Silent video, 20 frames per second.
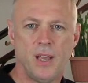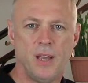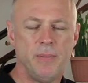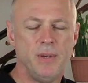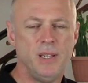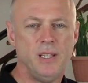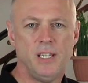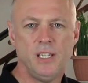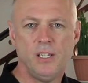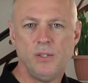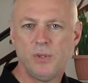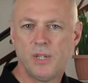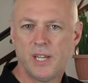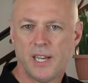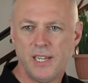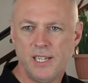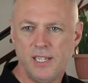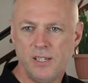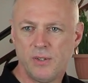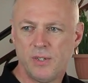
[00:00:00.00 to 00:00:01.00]
in the
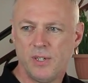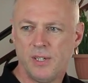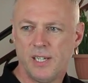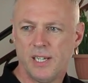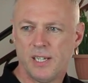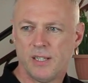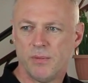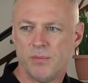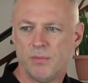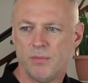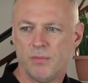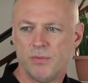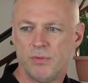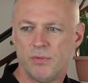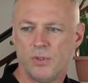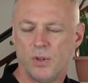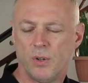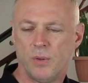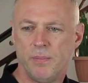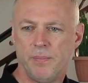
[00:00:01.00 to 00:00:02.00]
UK, you can get them
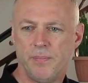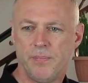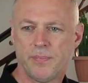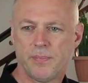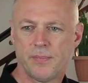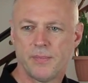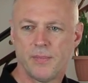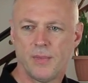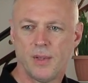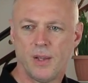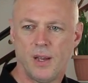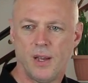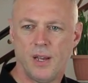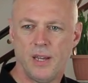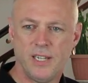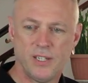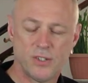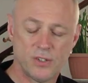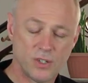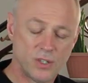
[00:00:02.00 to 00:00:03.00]
from
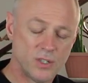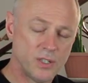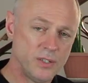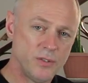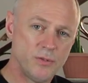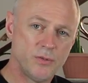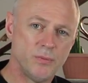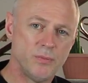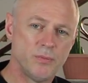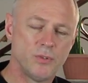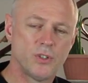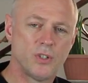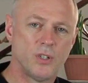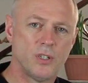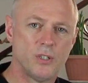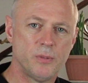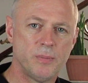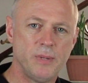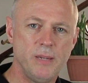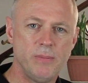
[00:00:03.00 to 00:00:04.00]
in Scotland from
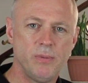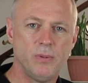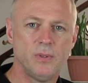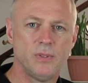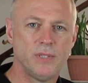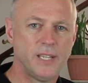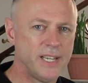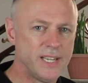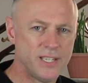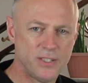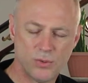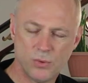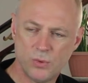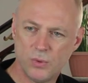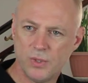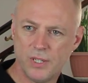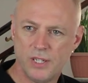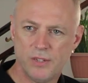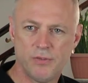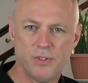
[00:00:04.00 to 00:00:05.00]
Scotland's People. That has
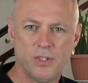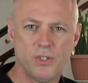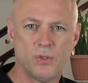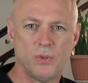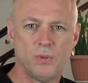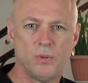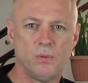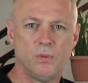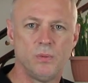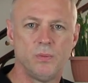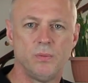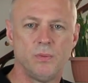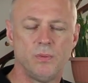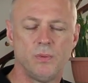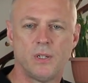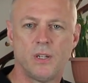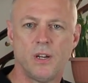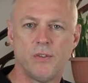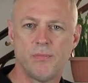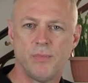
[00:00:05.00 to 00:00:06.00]
all the official
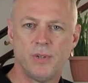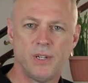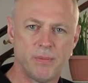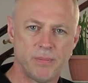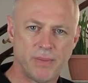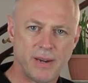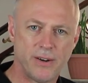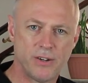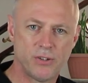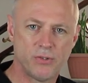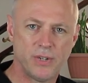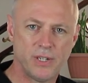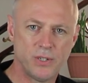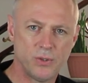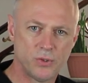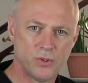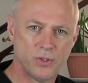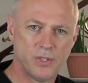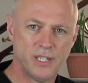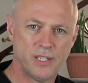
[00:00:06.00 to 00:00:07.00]
government and parish
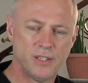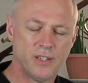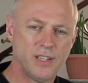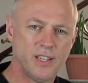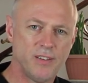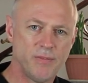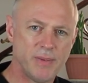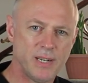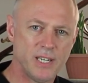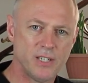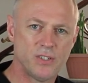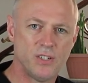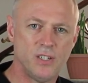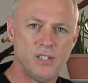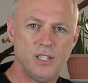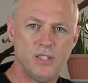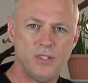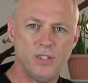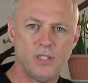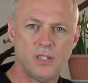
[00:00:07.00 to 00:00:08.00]
records on it that they've managed to
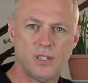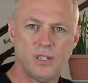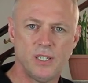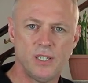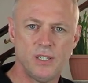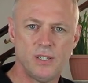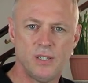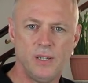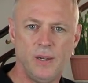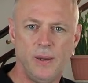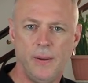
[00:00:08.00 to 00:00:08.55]
digitise.